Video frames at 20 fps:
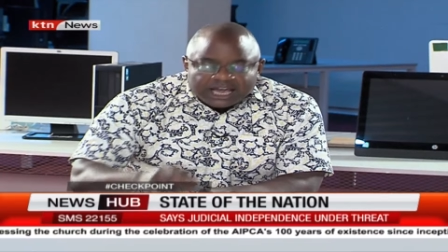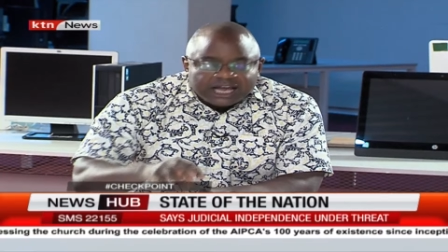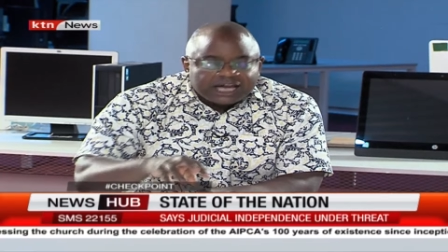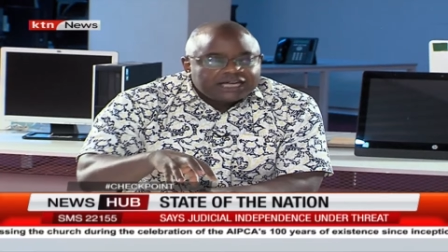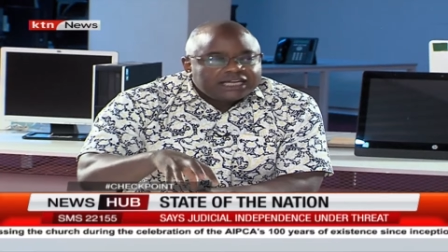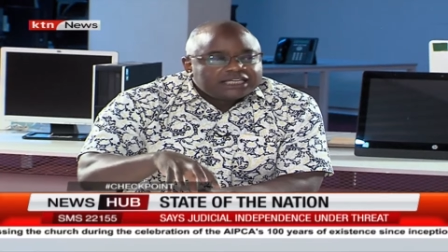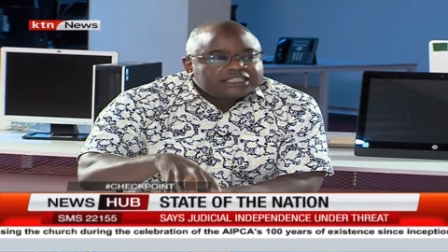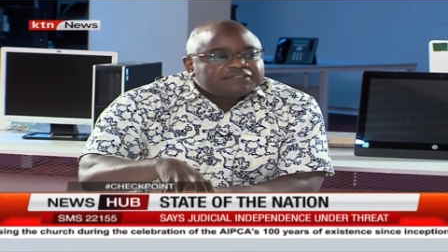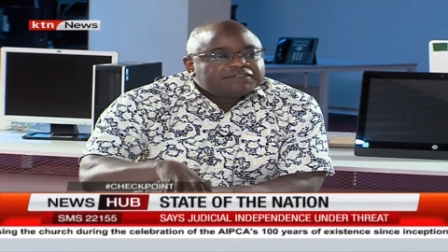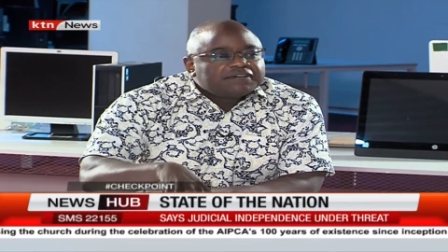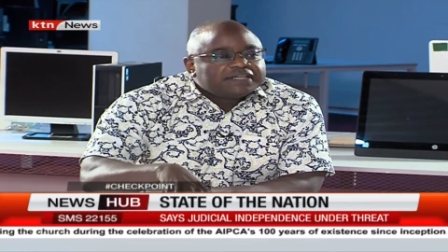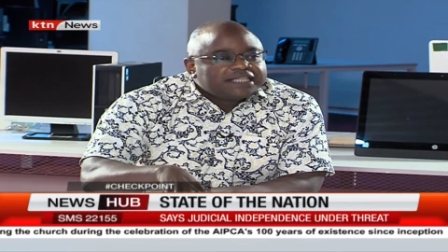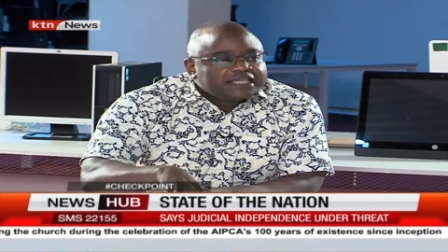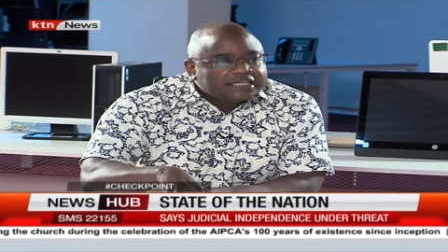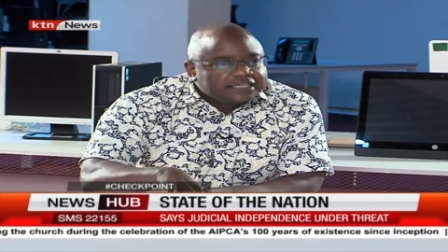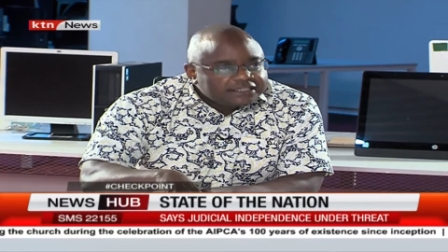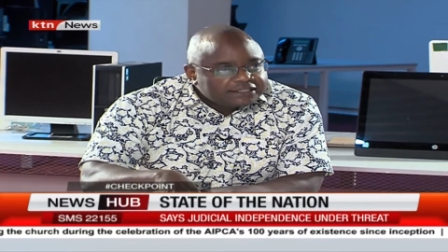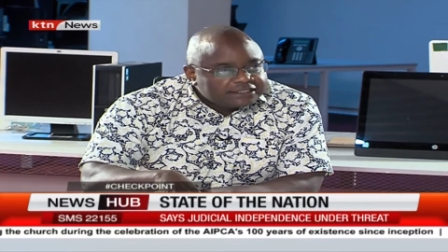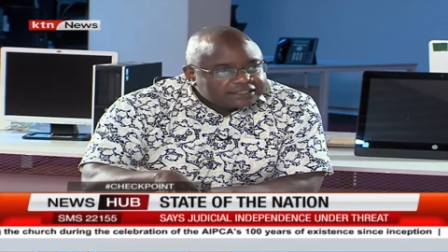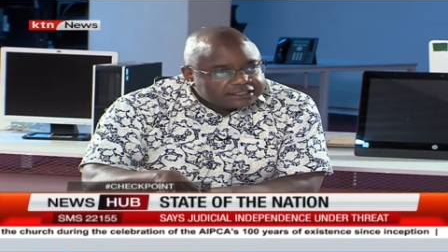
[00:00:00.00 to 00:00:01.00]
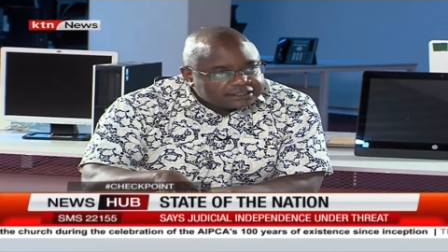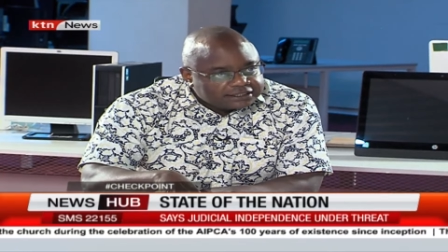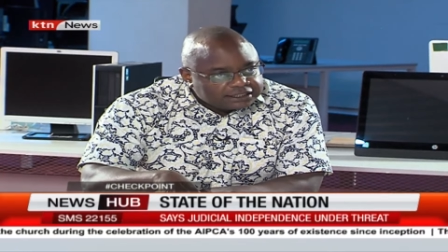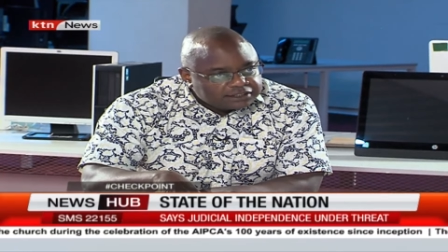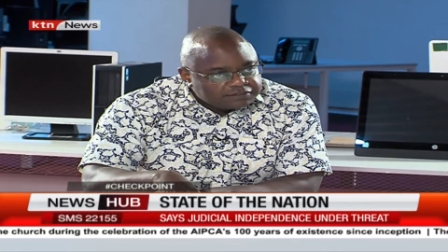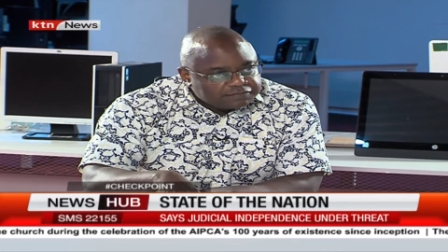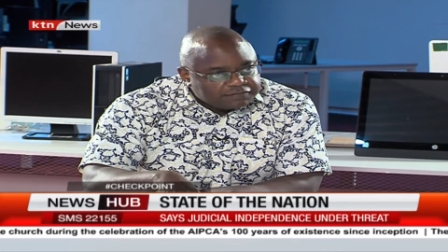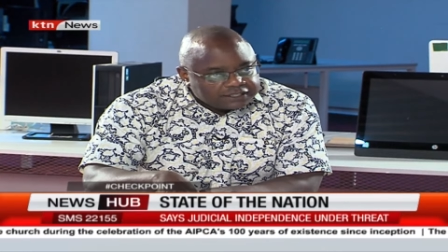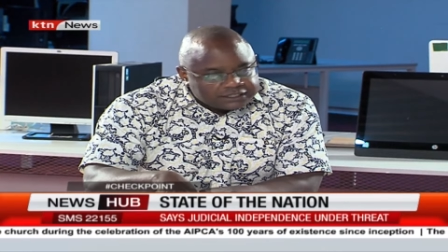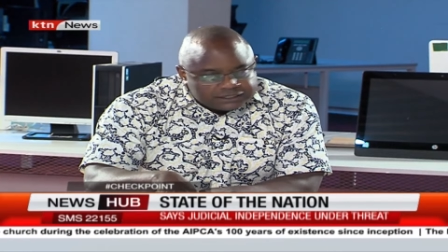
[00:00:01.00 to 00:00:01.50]
identify the key success
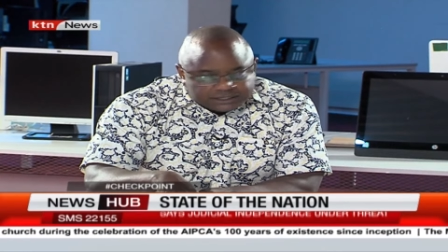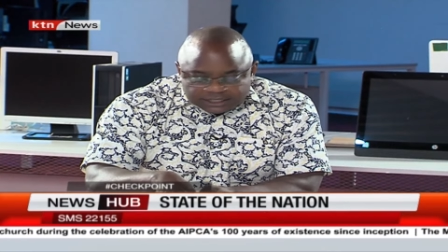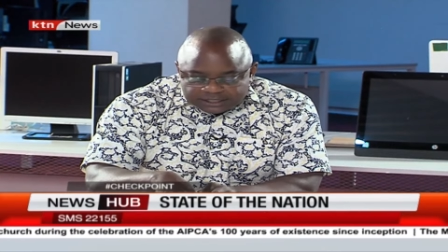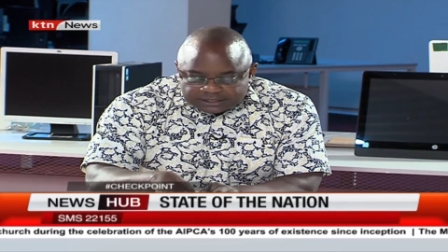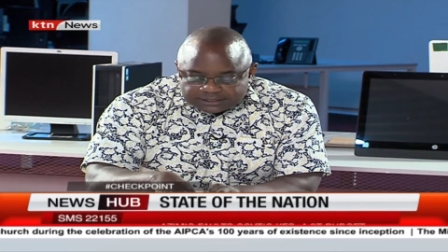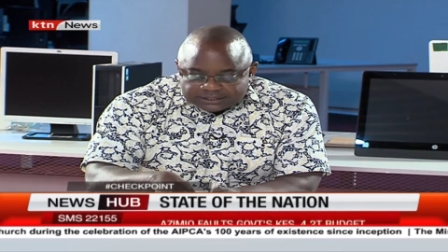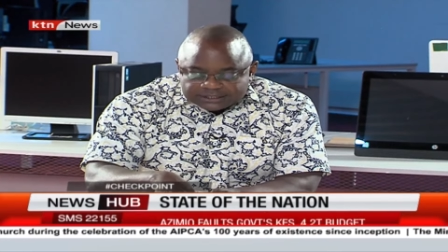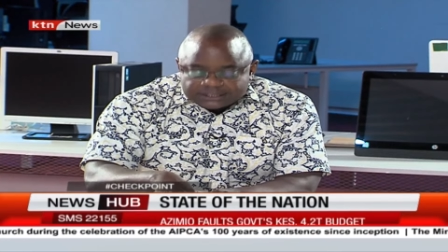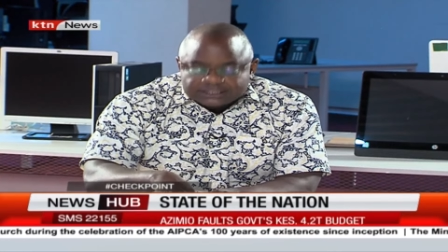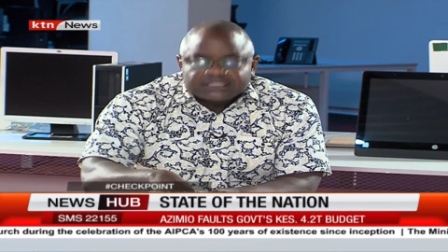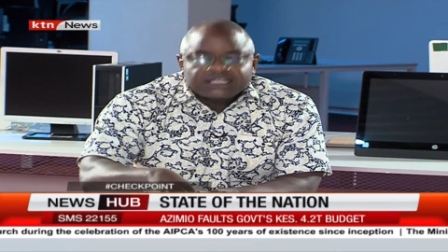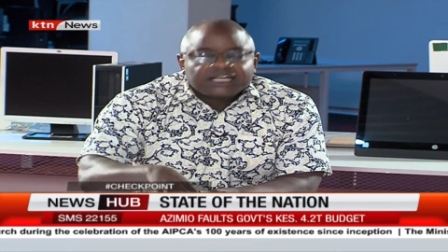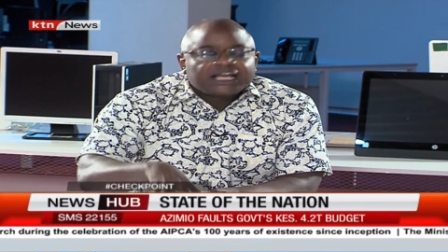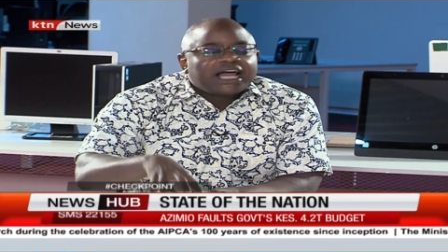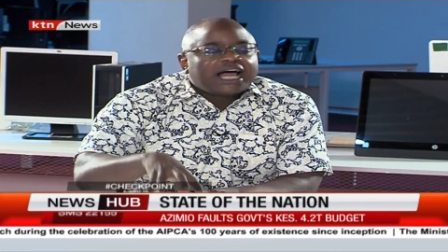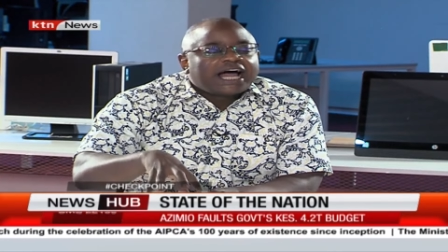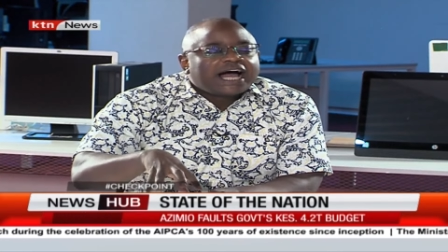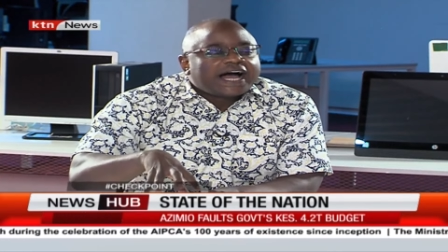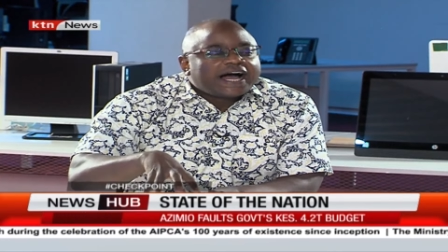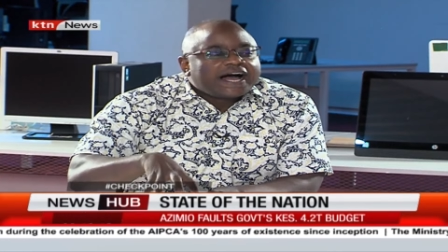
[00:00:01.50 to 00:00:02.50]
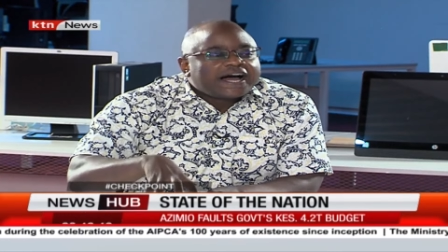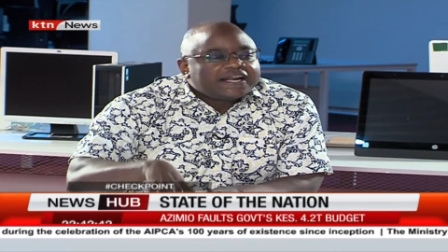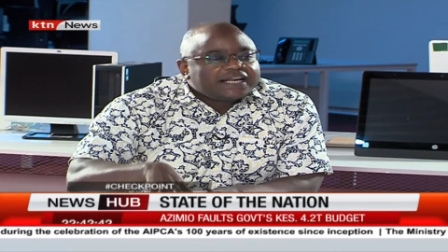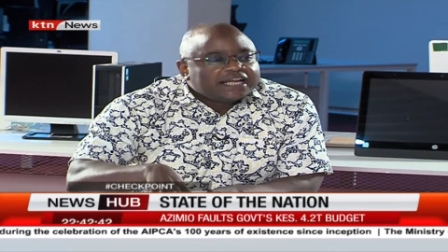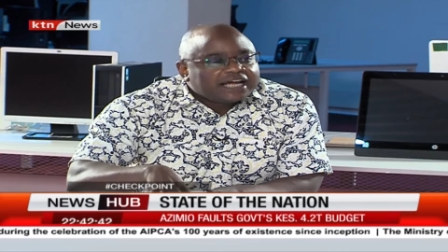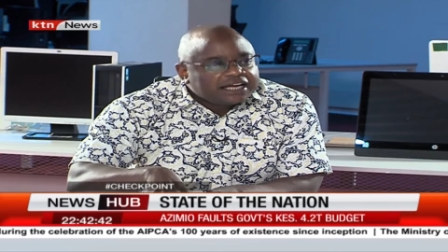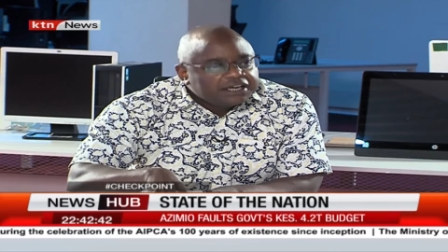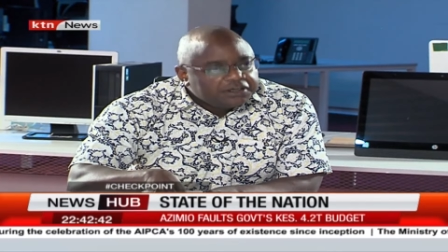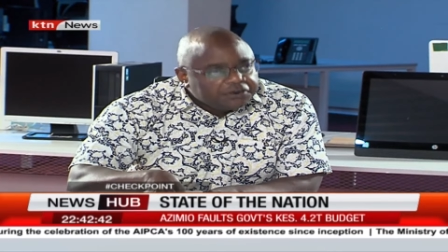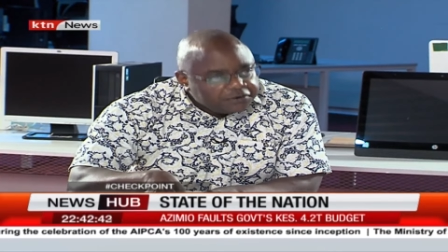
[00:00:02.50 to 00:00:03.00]
factors, and
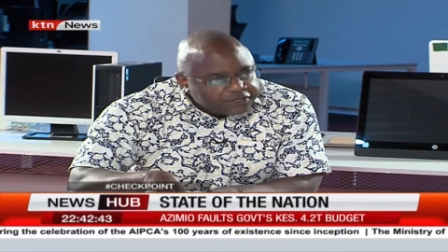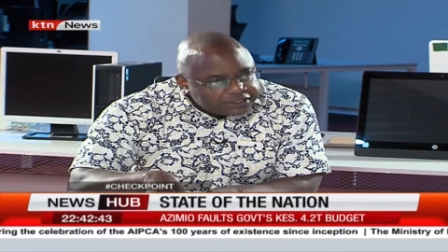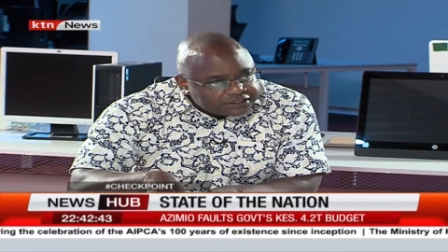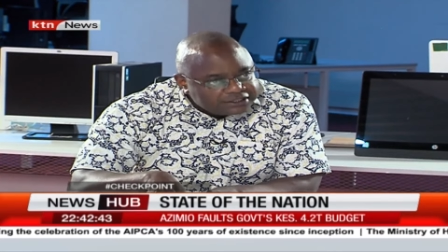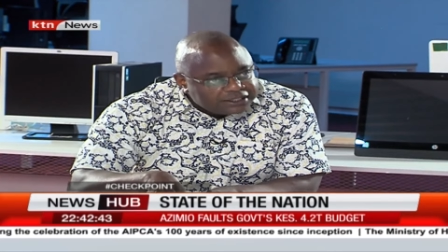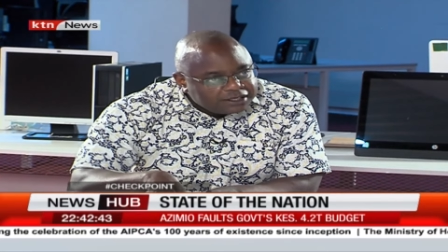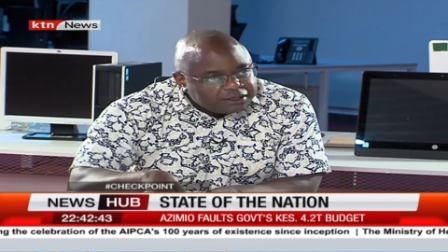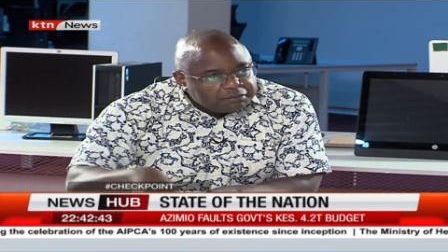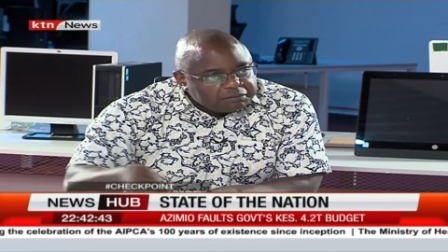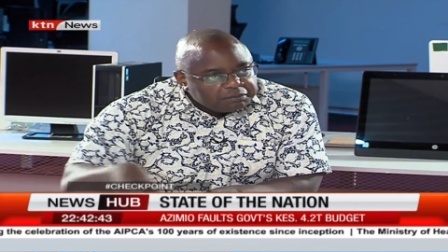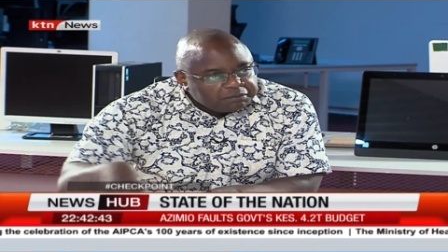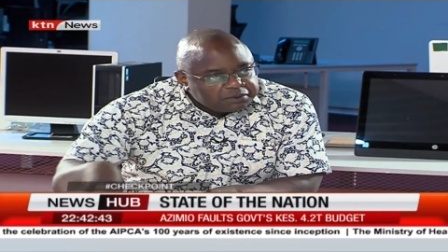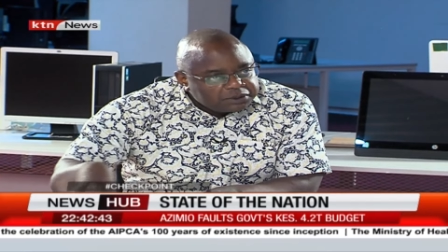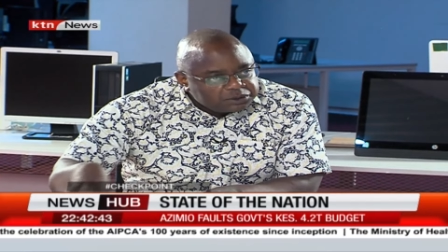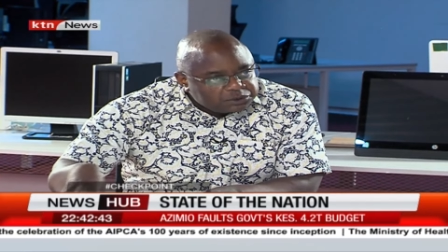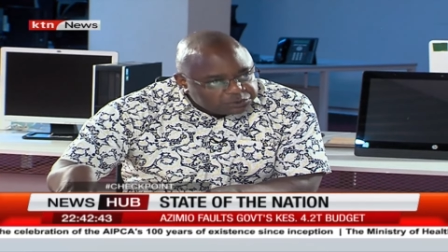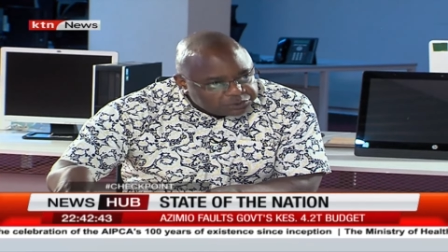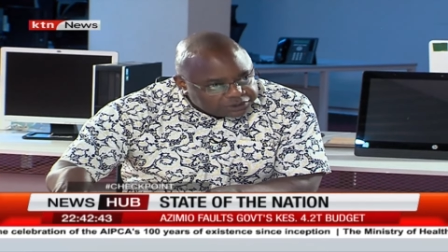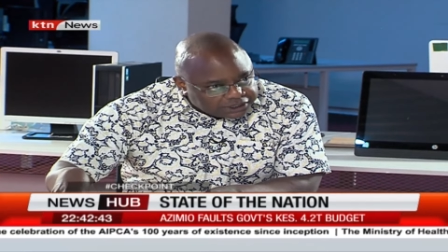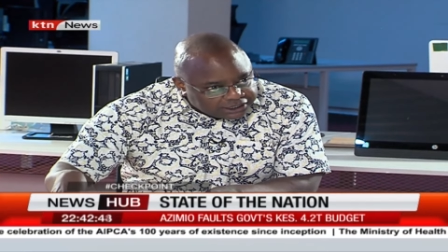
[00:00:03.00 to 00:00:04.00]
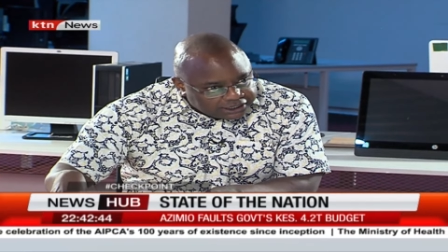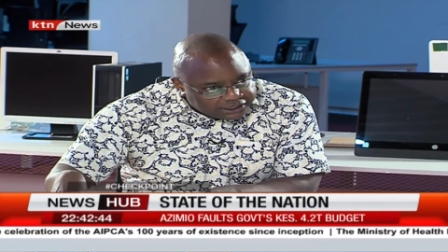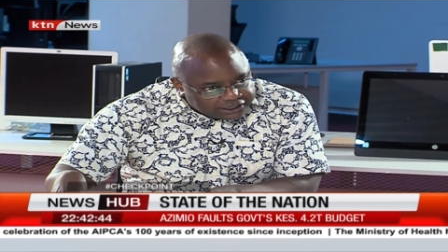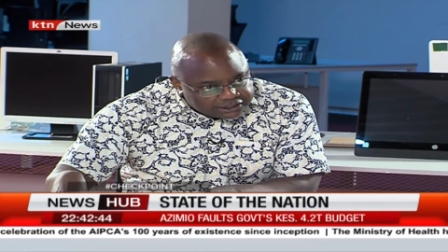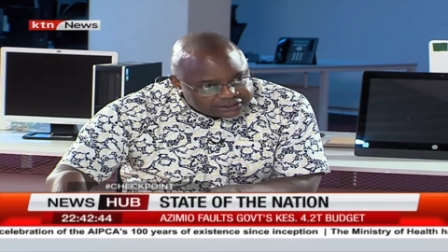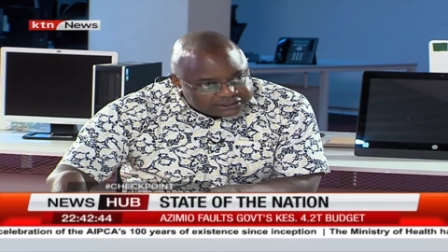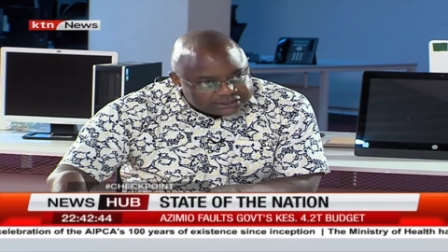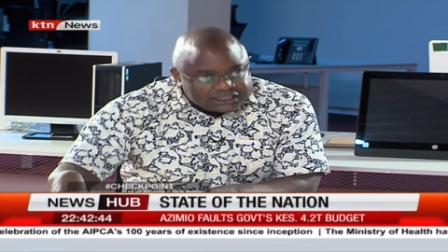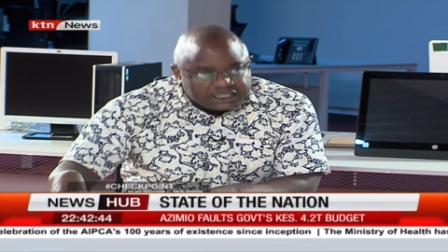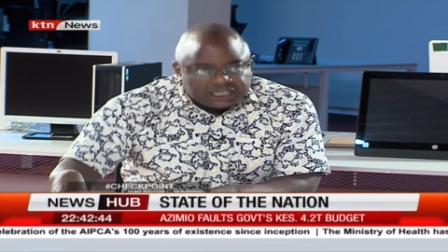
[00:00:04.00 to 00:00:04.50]
address them to the
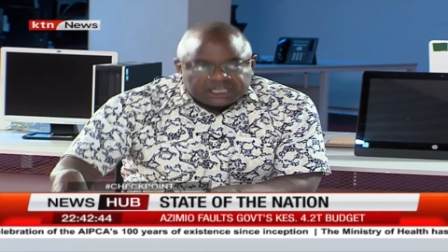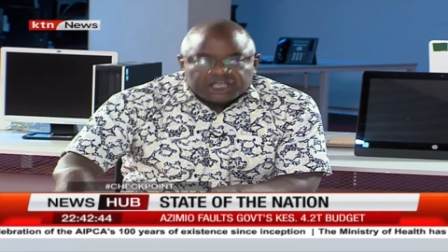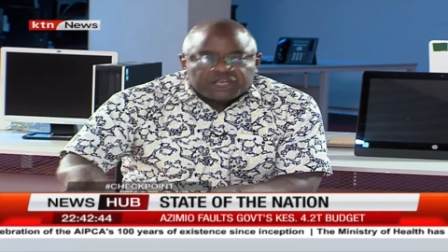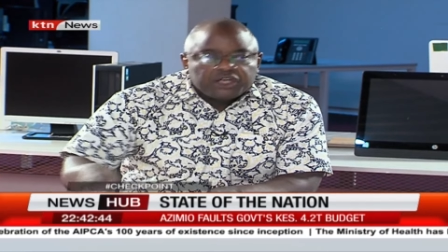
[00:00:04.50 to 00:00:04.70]
hilt. Okay.